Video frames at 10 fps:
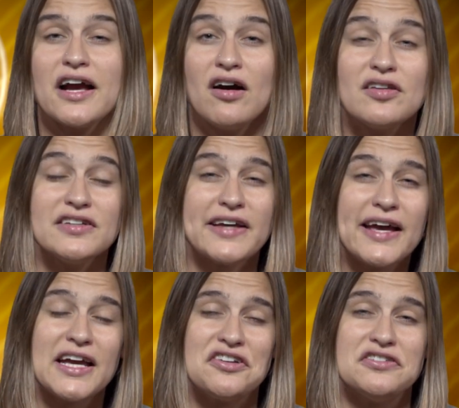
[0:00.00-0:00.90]
I called the
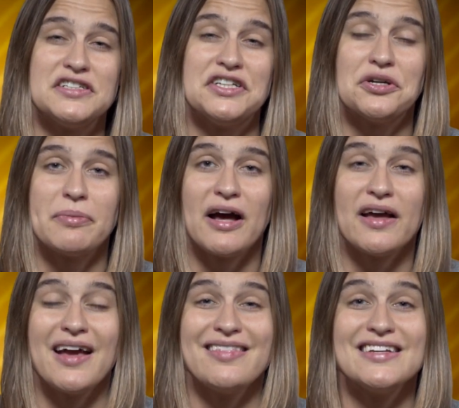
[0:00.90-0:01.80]
tag agency
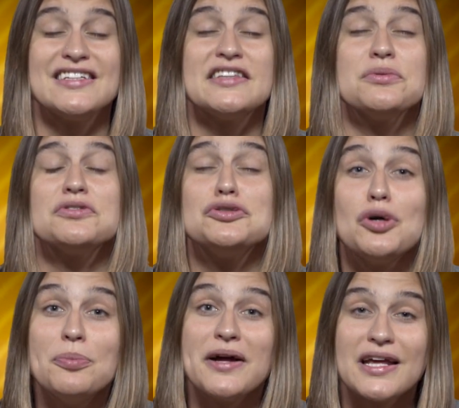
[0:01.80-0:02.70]
nearby and they said there was
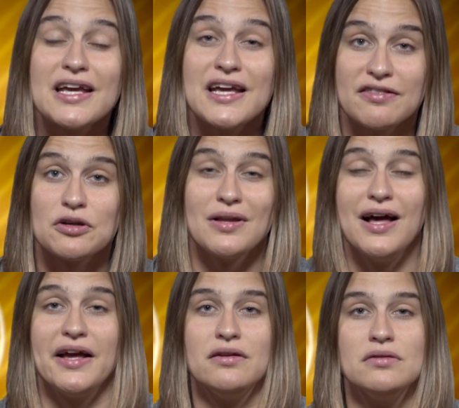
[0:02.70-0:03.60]
nobody in their line.